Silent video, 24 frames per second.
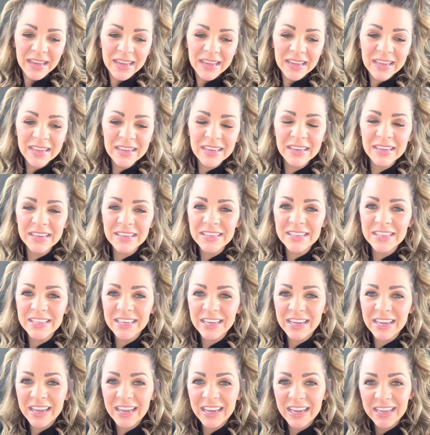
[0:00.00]

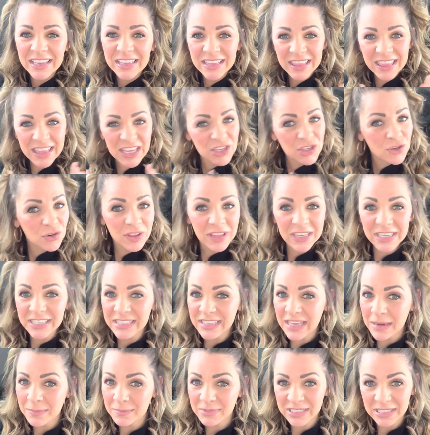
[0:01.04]
these are the
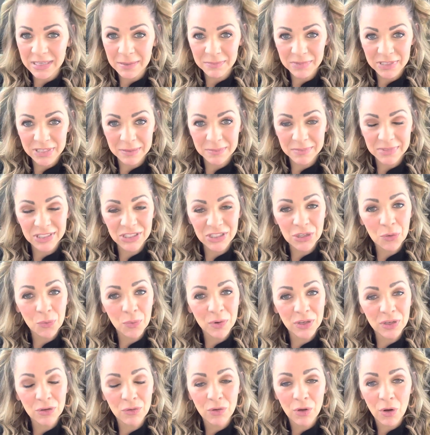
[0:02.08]
same symptoms. So
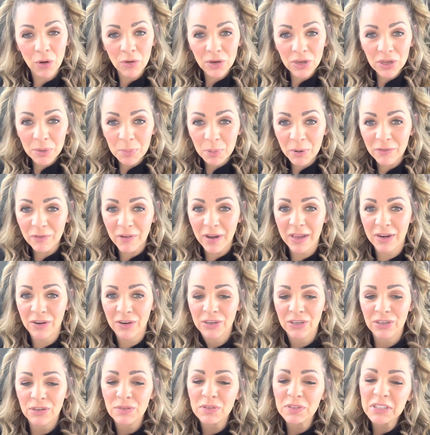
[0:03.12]
when you go to your provider
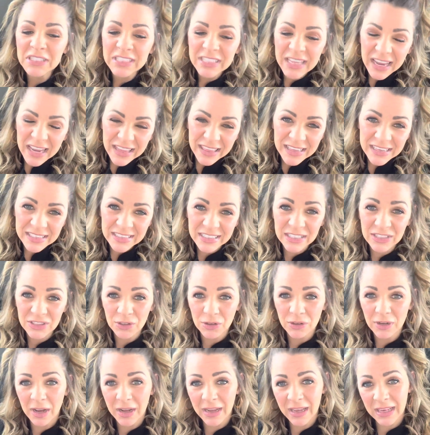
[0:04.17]
and you say these things are
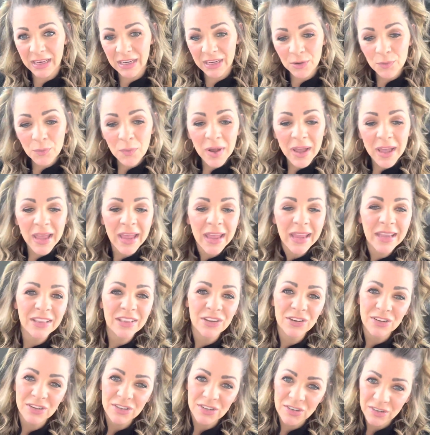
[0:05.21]
not gaining weight,
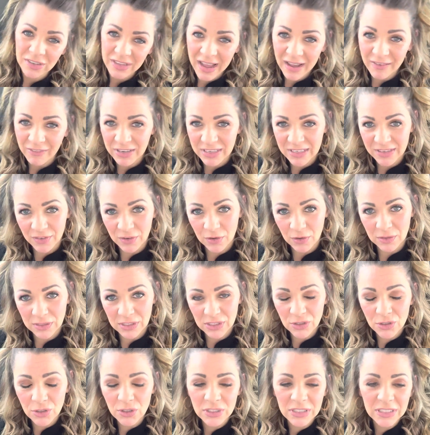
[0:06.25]
they're having difficulty
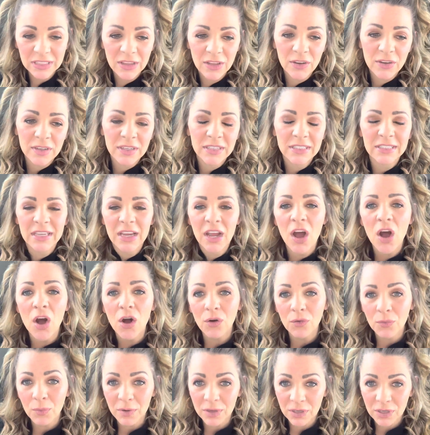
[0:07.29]
nursing, they're going to say, oh,
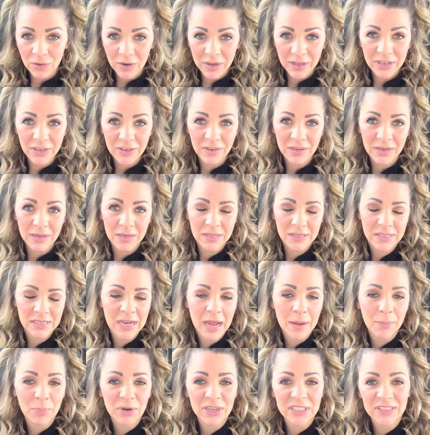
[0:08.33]
well, you need to
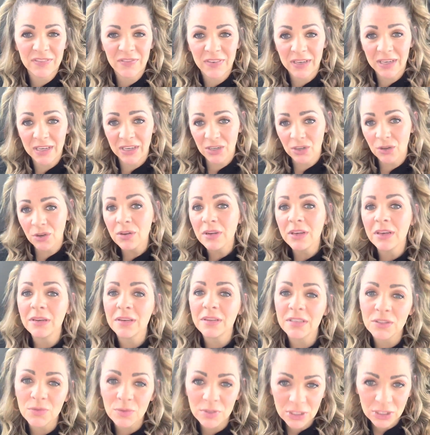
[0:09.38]
stop breastfeeding. You need to
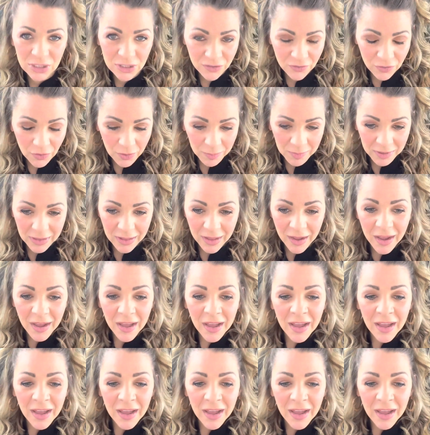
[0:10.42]
switch to formula.